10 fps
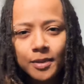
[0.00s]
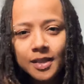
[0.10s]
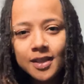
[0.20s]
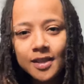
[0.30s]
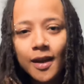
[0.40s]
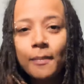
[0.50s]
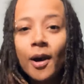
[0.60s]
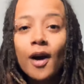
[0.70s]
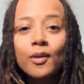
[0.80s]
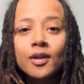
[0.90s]
into that
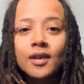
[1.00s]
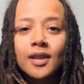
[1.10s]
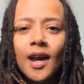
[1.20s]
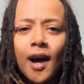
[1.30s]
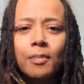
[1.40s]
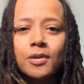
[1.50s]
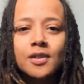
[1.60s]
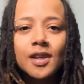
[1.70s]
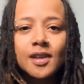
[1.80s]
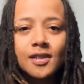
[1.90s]
power that I
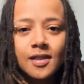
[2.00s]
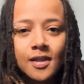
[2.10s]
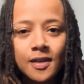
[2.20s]
possess